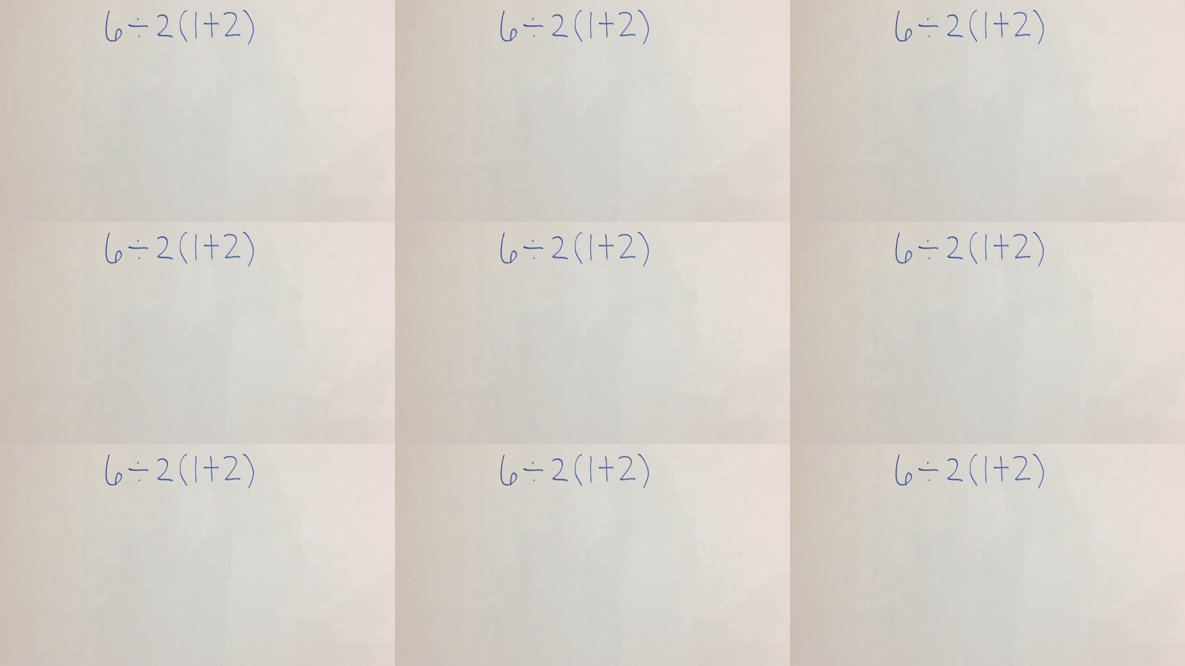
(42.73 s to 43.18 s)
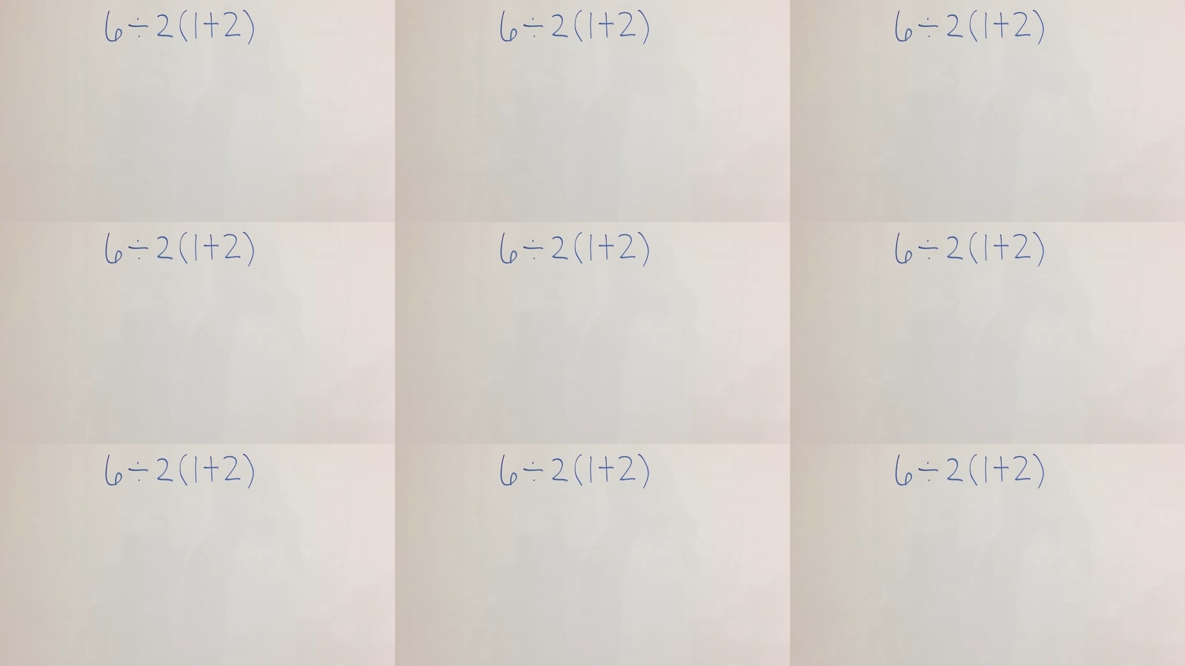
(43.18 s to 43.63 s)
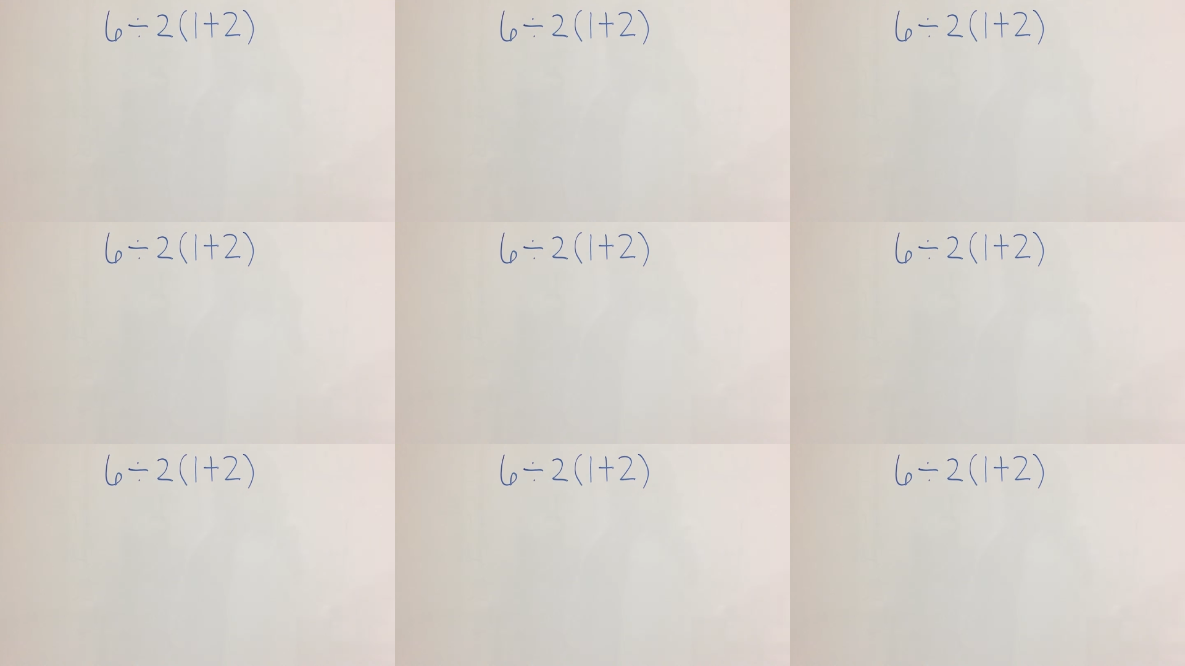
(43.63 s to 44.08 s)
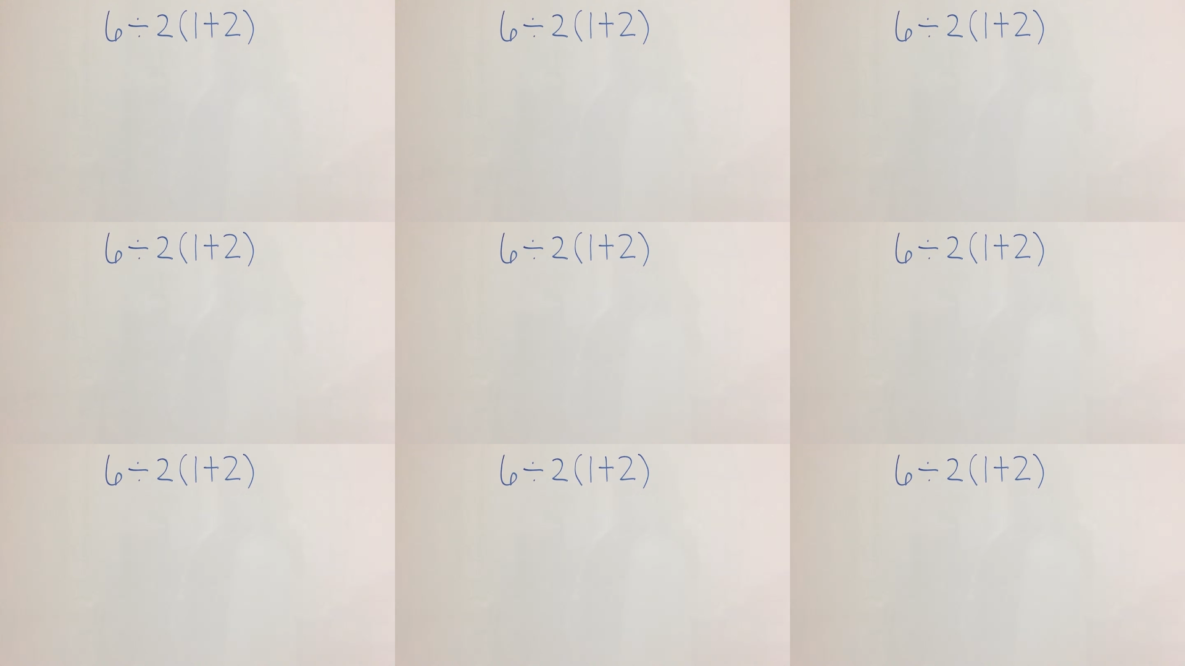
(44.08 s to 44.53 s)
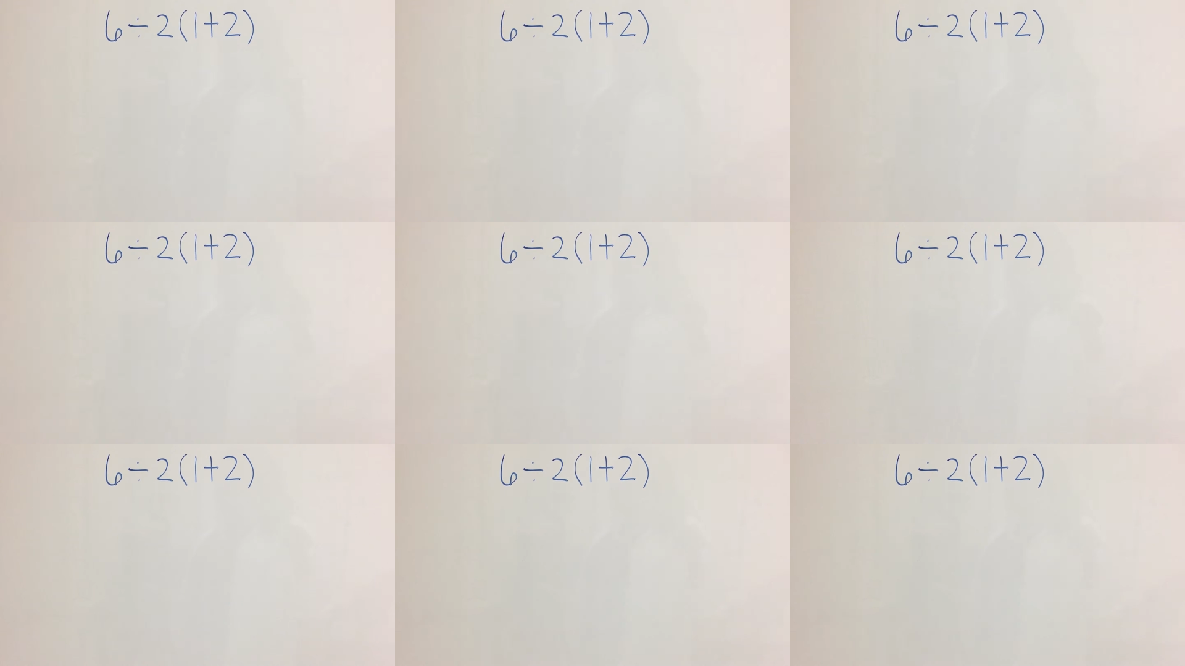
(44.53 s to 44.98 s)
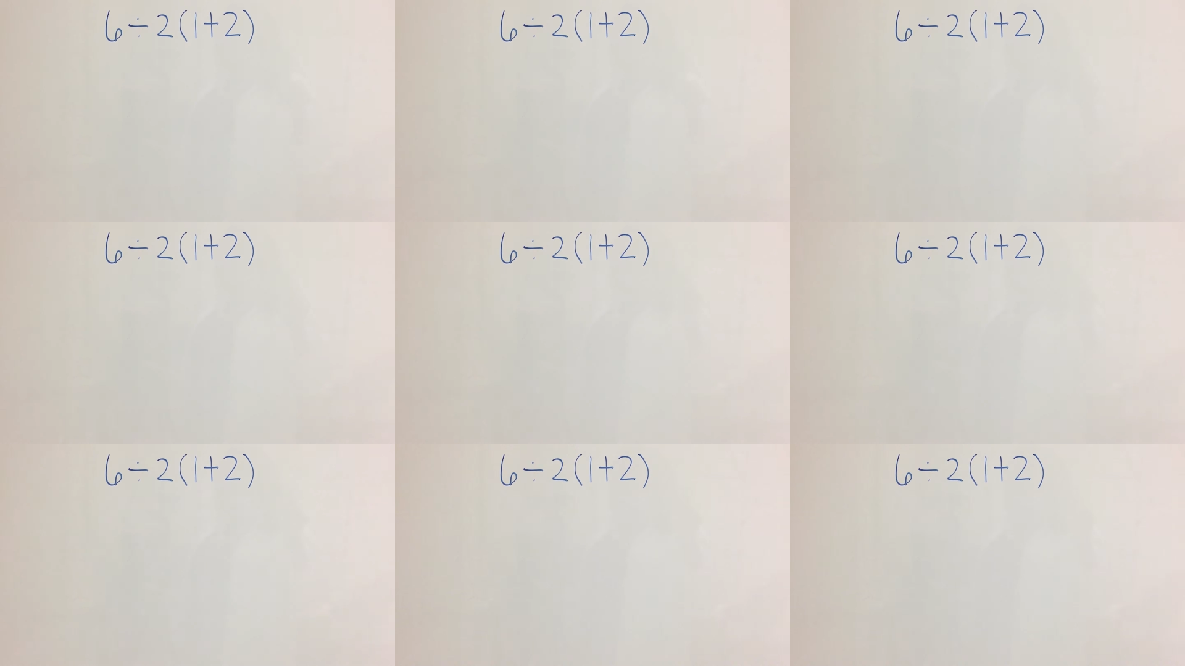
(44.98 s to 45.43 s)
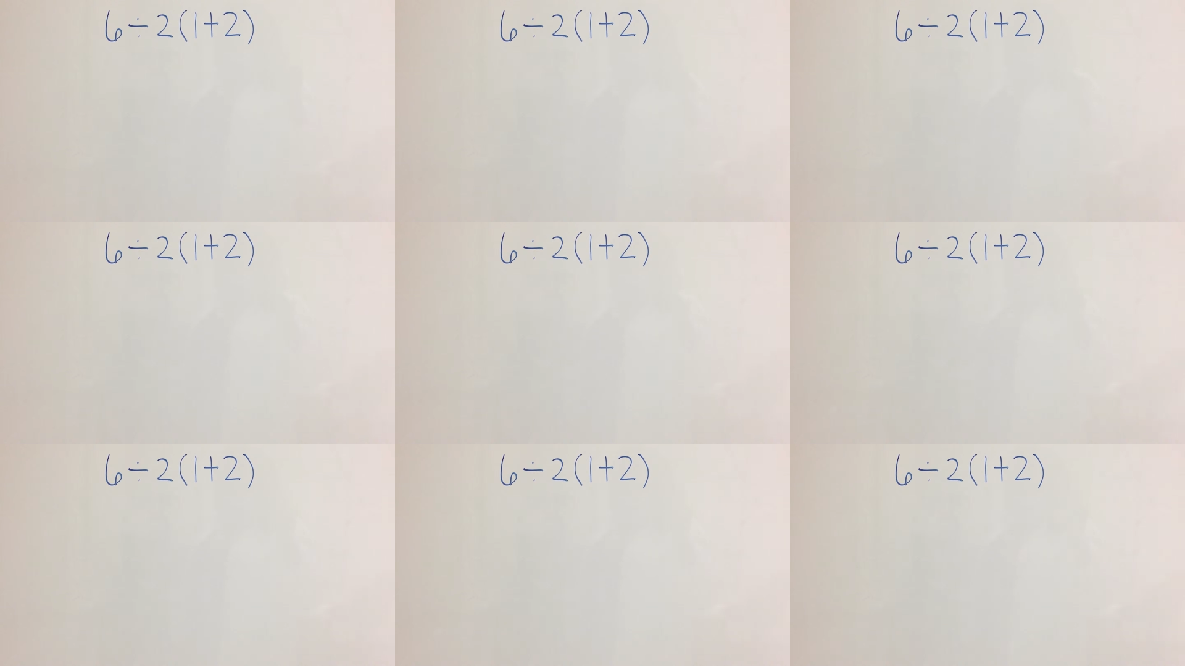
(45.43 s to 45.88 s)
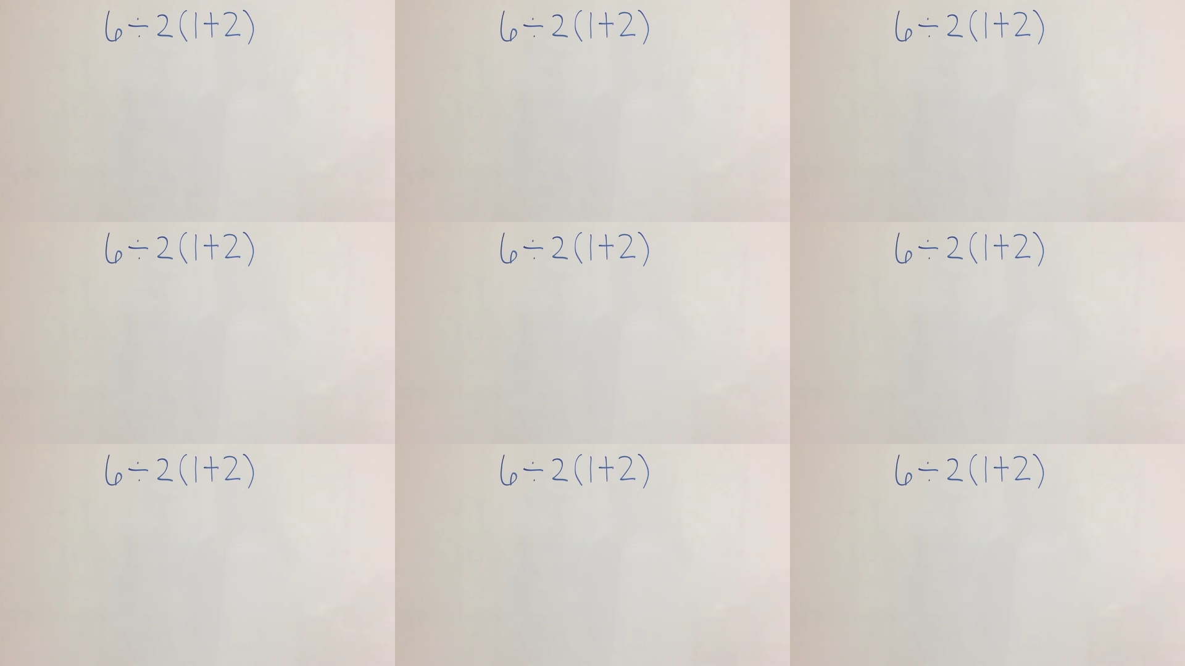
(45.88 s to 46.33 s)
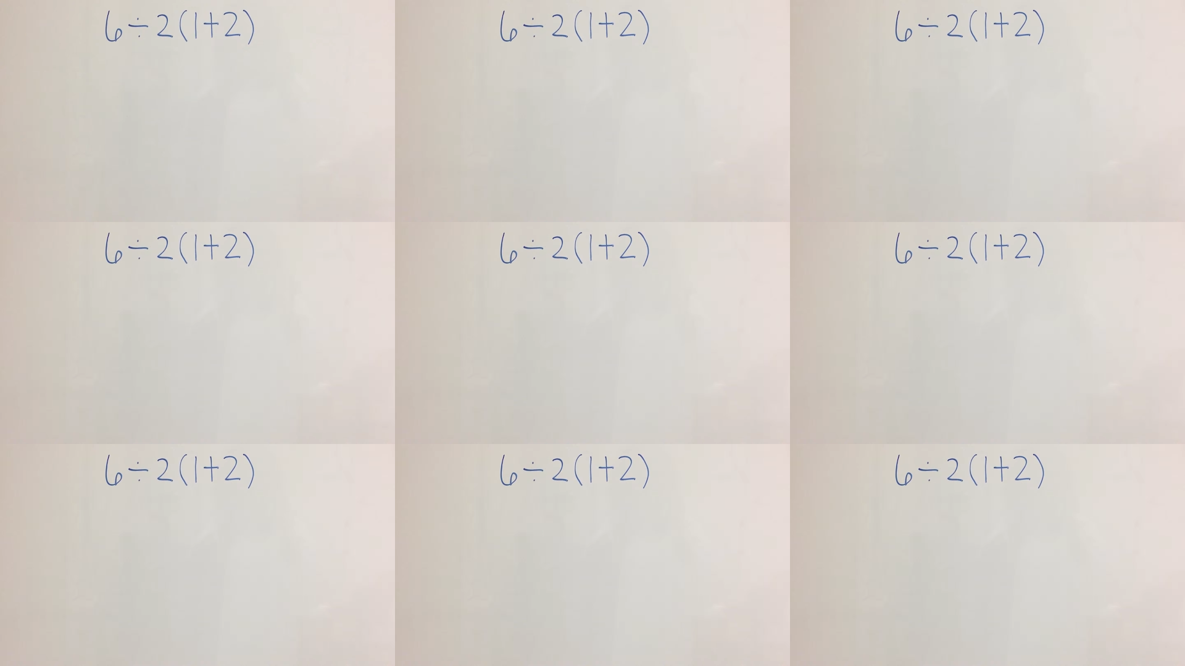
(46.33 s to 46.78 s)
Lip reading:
[unreadable: no face in view]